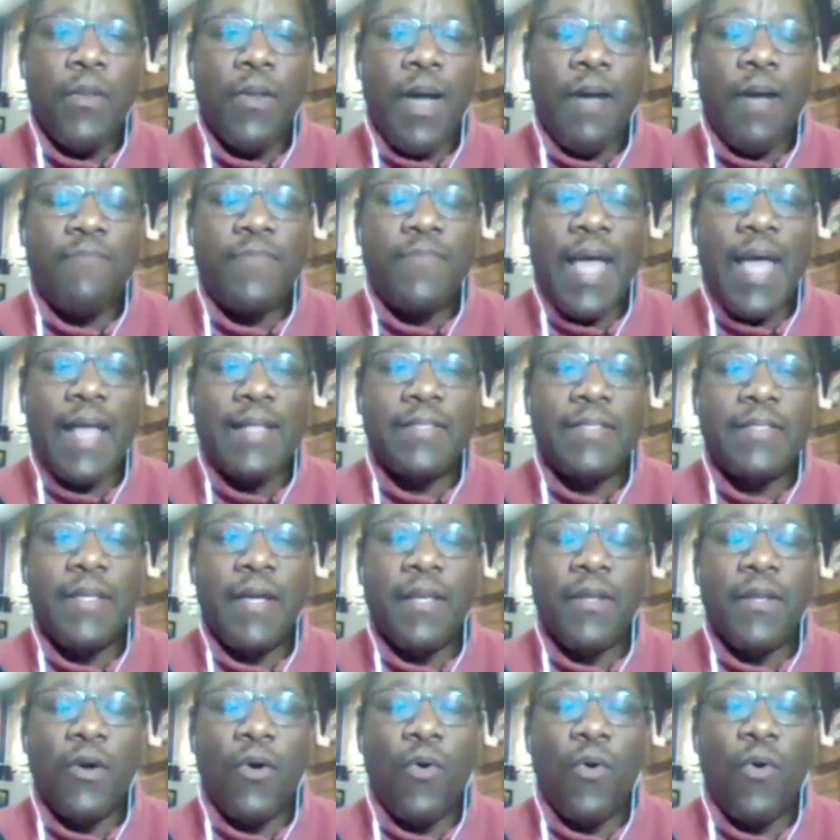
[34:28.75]
I've not
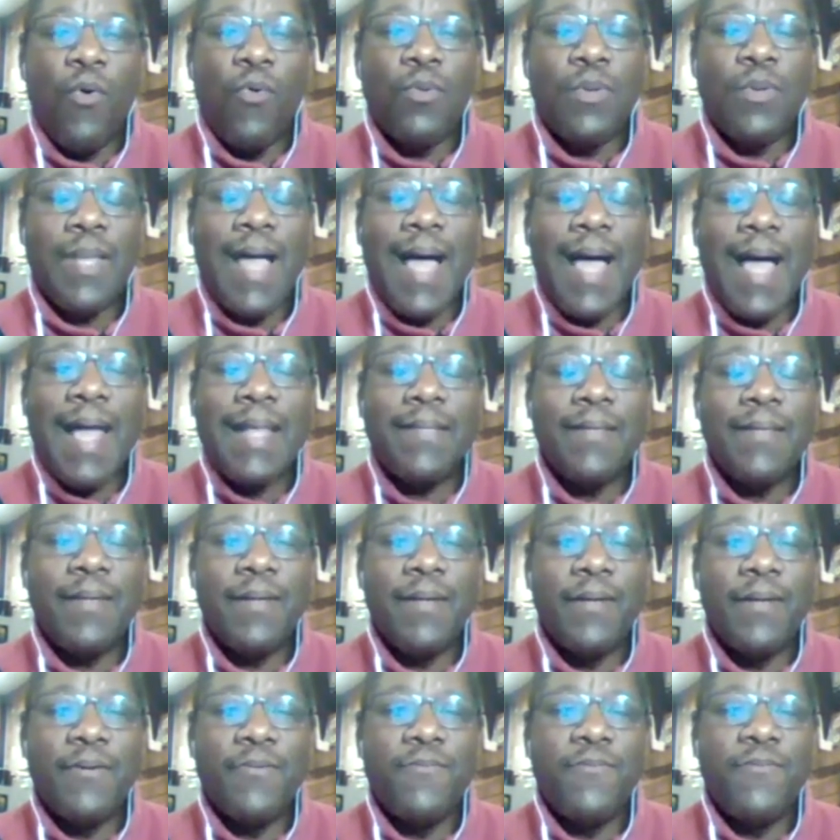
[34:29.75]
done a whole lot
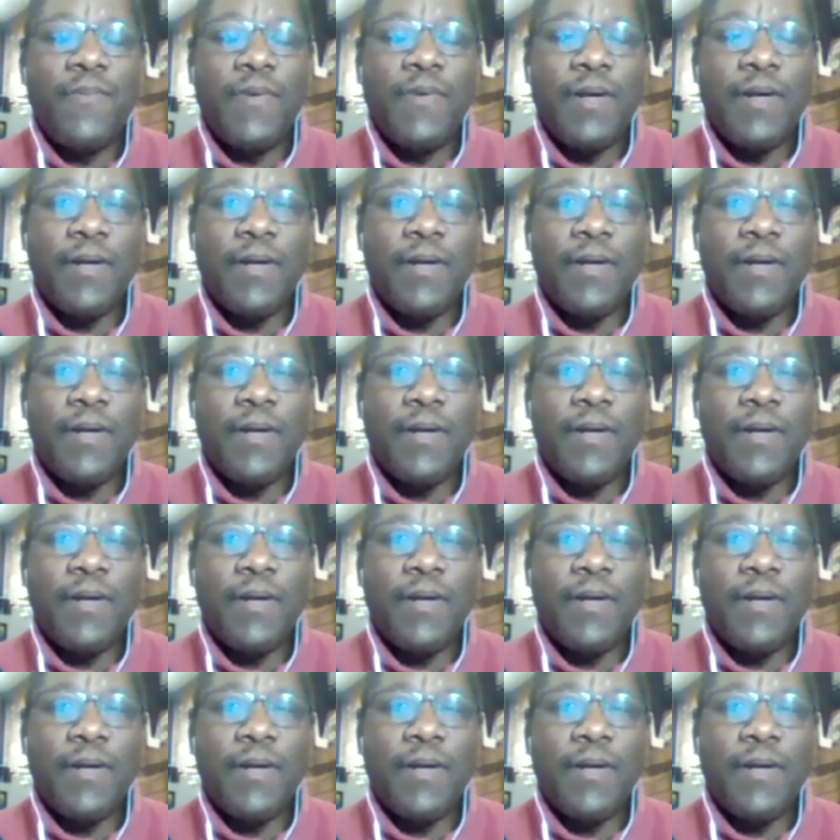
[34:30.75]
of